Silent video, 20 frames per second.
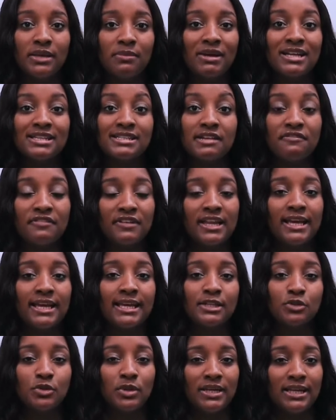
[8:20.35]
because I feel like
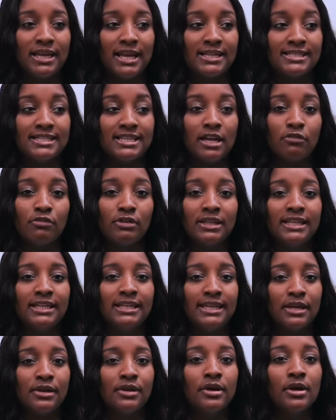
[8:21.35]
in twenty nineteen, I really
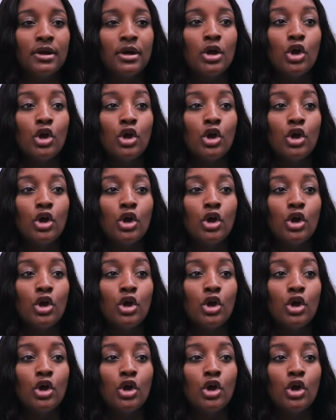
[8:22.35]
did